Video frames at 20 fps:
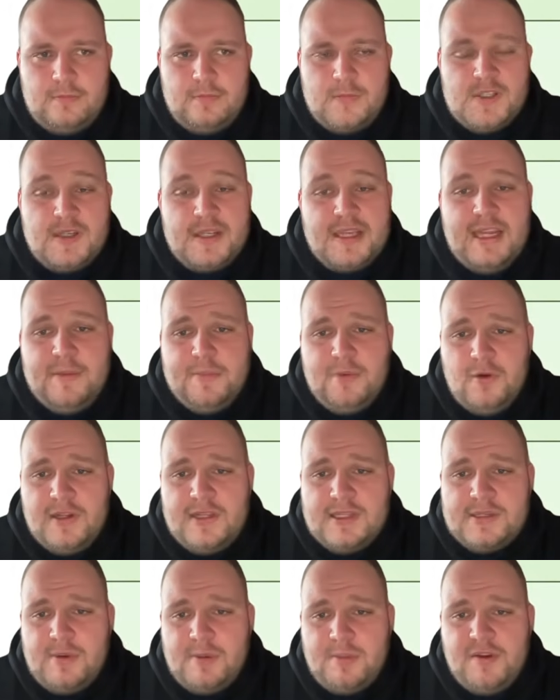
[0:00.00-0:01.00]
So key
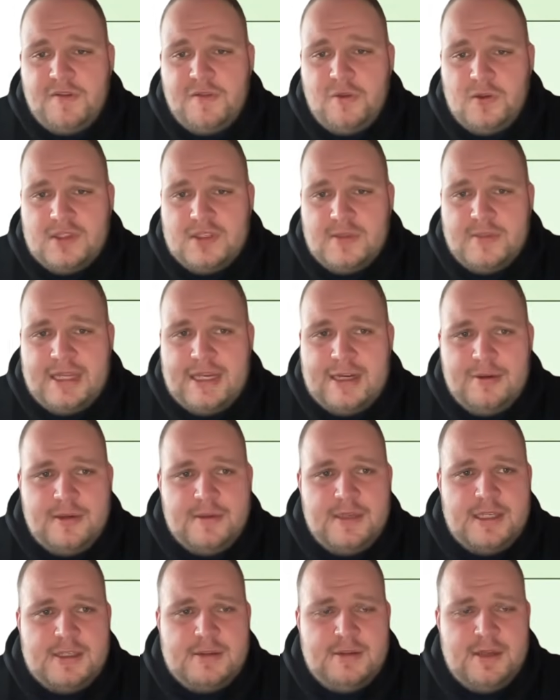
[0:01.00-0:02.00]
points when we force them
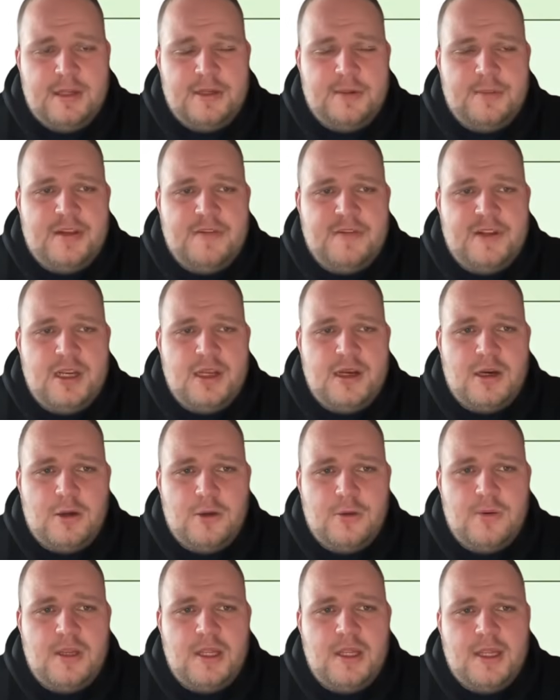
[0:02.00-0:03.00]
down into a little bit of a
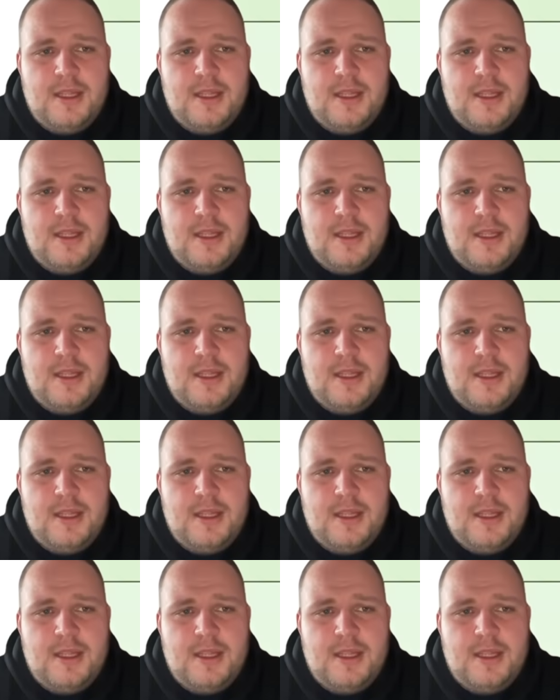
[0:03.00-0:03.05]
low,